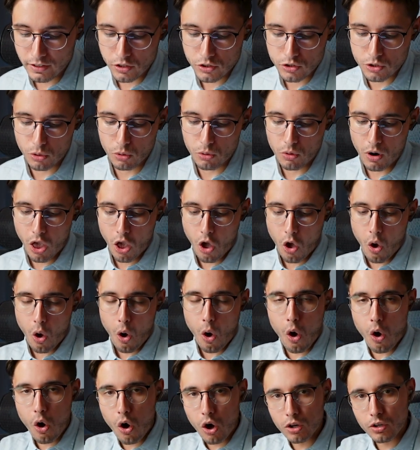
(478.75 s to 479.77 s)
So
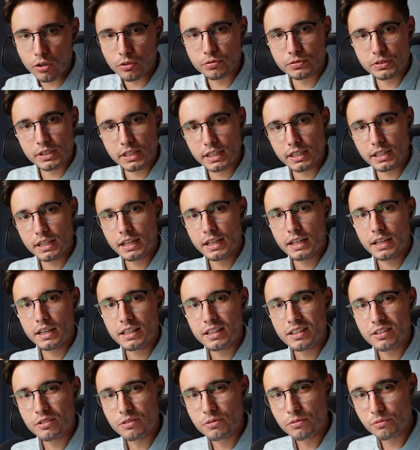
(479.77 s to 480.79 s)
all of the
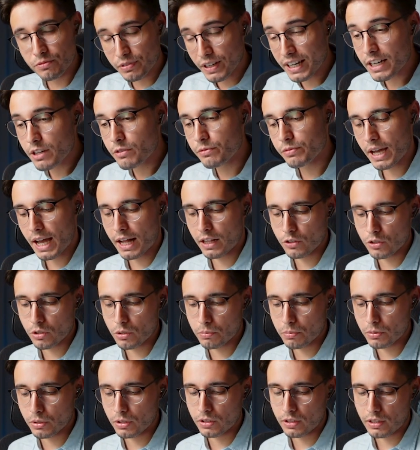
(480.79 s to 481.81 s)
very
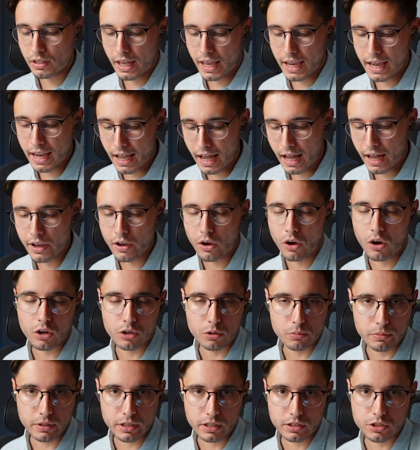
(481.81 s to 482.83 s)
valuable AI
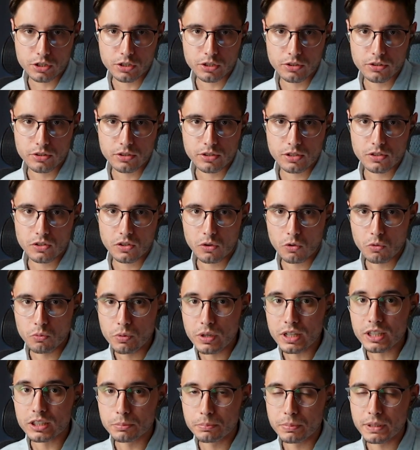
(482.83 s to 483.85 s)
automations
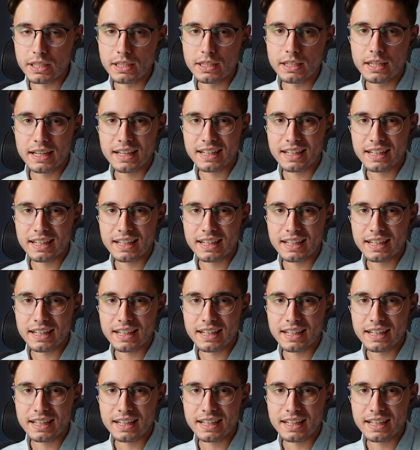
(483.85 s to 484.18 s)
will be